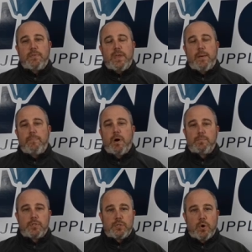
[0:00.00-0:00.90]
that that
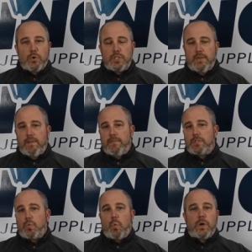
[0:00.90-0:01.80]
pump strokes, even if
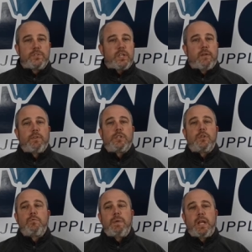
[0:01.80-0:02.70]
it's once every
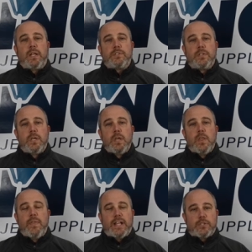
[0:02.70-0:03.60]
two minutes,
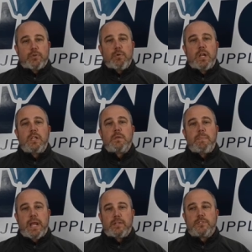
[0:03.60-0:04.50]
that's creating
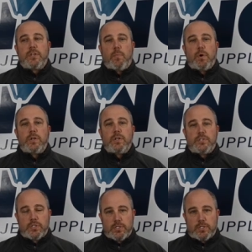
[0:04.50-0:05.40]
demand somewhere in your
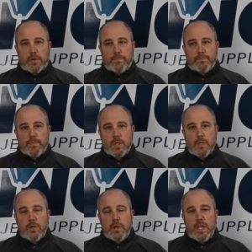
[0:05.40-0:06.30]
system.
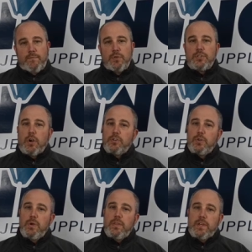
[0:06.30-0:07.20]
If you start
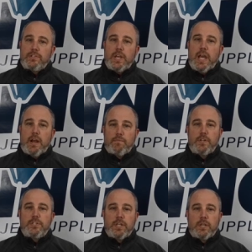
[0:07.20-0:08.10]
doing this
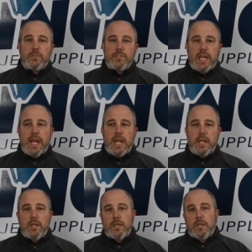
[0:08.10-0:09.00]
every single day,